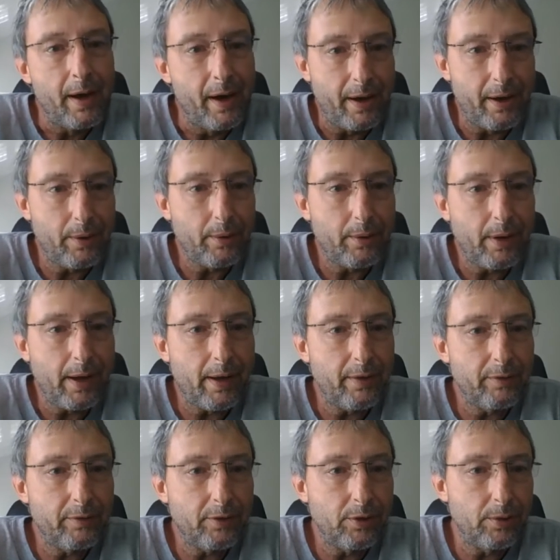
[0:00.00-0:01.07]
I don't
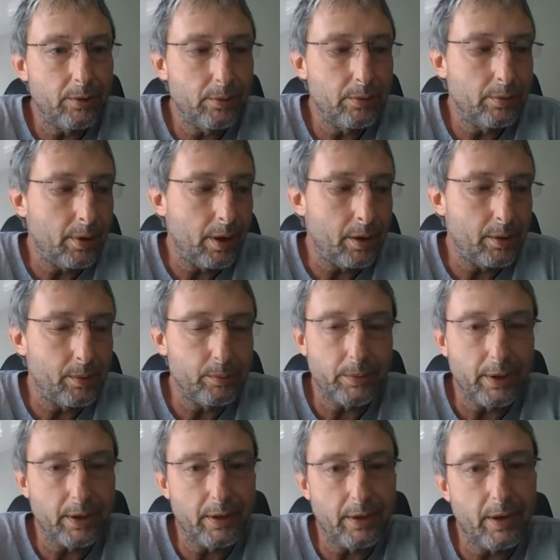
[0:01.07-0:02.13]
have to
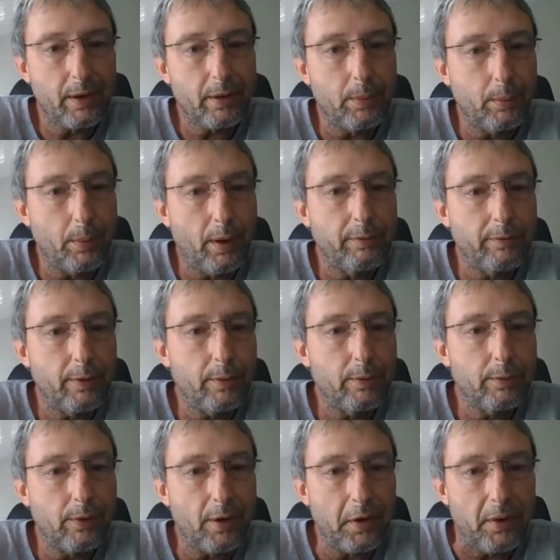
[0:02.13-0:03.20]
connect to my
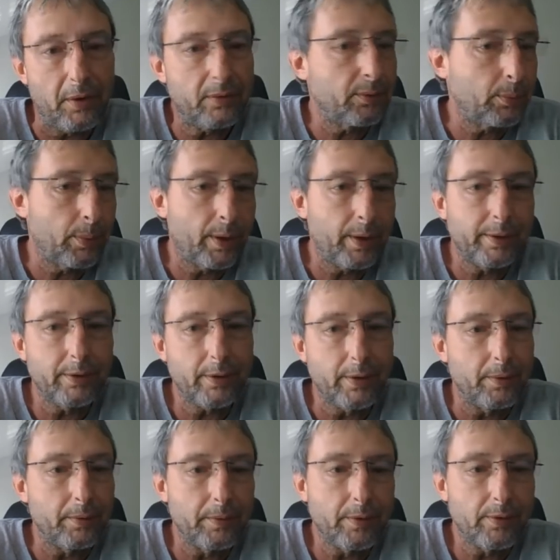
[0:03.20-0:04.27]
phone's hotspot to go
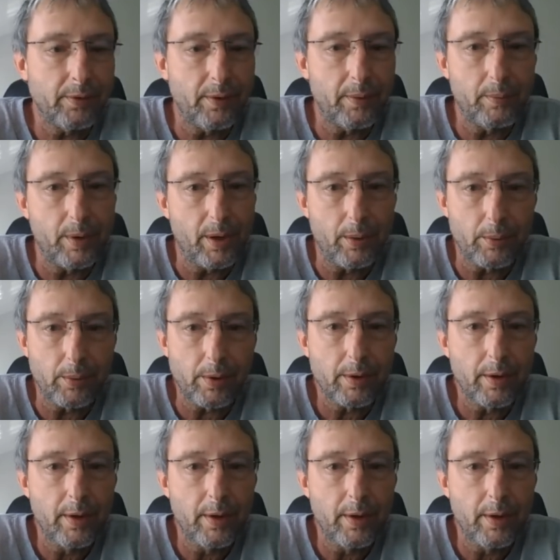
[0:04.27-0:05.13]
over the same network.